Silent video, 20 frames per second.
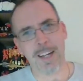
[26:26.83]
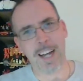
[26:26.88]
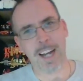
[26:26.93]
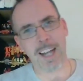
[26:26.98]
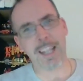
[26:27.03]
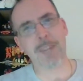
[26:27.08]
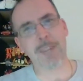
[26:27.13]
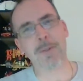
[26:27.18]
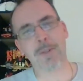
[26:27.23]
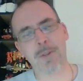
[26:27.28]

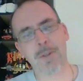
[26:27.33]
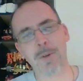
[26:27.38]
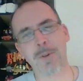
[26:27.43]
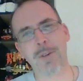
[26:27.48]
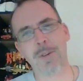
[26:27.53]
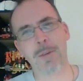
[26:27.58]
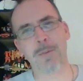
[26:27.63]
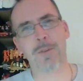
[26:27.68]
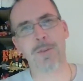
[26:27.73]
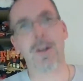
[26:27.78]
I like it with 2
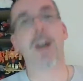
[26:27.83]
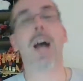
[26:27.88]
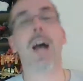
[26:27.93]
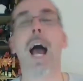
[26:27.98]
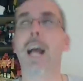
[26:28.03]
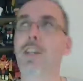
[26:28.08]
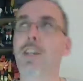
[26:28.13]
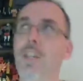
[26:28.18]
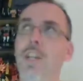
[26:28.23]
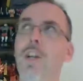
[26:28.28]
cream, 2.
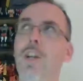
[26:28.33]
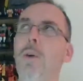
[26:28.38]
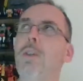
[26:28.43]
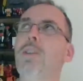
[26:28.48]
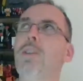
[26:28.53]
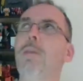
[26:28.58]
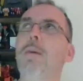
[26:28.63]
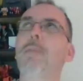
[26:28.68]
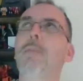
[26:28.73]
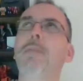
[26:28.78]
Actually, you know
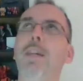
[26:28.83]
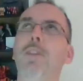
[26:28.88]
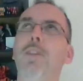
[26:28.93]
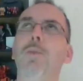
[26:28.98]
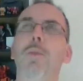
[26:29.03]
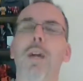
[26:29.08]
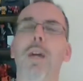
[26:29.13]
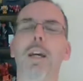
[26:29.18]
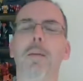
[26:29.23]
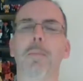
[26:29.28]
what? Sometimes I
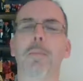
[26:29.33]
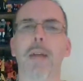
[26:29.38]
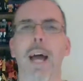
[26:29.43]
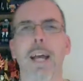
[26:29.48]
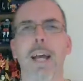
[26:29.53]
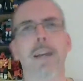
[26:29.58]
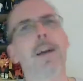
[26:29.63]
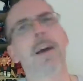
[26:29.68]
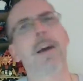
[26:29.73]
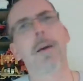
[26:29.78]
do like it
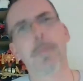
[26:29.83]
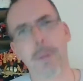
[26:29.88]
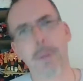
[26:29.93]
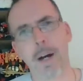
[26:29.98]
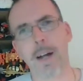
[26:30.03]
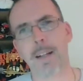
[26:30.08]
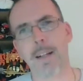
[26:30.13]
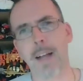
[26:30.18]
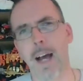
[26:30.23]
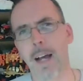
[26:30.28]
black,
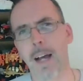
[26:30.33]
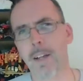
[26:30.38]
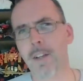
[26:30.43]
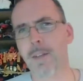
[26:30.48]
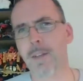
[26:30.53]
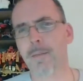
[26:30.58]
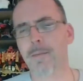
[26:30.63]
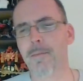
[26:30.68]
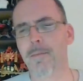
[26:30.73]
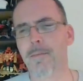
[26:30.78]
but
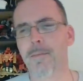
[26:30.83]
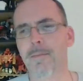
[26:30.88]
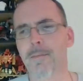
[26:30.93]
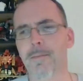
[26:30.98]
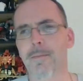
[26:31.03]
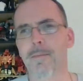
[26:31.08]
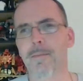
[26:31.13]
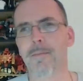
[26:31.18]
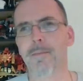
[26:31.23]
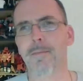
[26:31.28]
double
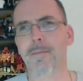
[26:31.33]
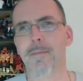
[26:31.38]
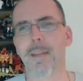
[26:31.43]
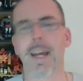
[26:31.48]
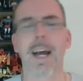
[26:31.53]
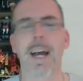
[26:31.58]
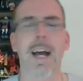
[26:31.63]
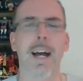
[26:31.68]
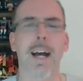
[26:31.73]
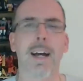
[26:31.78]
double.
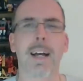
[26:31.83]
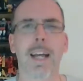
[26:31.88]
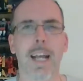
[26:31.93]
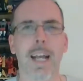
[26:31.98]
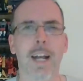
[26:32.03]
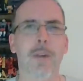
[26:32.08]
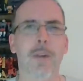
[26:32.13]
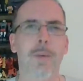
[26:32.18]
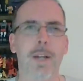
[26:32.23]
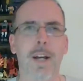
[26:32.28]
Yeah,
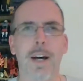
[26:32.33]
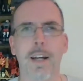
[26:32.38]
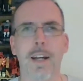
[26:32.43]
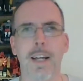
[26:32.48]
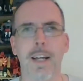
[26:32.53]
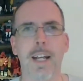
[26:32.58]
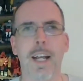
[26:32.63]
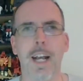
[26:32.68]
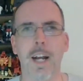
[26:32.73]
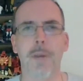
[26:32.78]
here we call
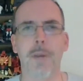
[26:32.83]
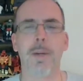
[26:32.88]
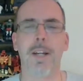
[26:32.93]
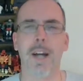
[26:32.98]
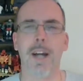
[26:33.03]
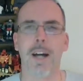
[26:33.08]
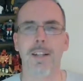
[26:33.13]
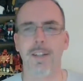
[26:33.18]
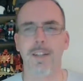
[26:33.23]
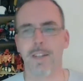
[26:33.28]
it
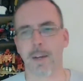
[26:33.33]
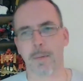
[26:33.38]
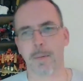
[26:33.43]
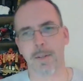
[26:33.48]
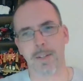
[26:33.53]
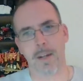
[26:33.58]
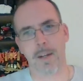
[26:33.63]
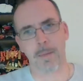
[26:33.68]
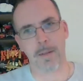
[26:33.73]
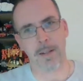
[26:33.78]
a
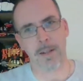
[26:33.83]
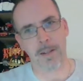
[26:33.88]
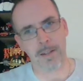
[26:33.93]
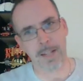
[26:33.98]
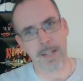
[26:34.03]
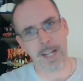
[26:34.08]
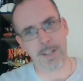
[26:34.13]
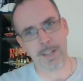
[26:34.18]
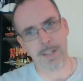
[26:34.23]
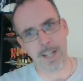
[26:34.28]
double double.
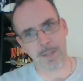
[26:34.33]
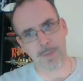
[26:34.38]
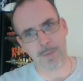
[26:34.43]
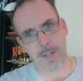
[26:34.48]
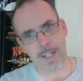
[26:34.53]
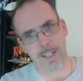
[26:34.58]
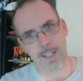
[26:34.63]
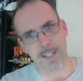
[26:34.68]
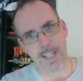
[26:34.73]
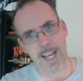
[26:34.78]
That's
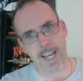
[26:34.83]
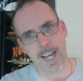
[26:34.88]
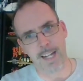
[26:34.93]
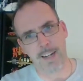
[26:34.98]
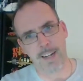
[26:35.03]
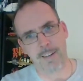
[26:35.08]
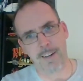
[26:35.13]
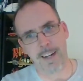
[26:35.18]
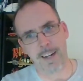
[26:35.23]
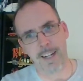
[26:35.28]
what it is in
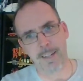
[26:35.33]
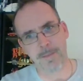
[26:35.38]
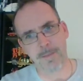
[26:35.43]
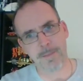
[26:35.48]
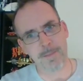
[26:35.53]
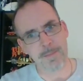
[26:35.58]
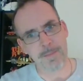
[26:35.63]
Canada, right?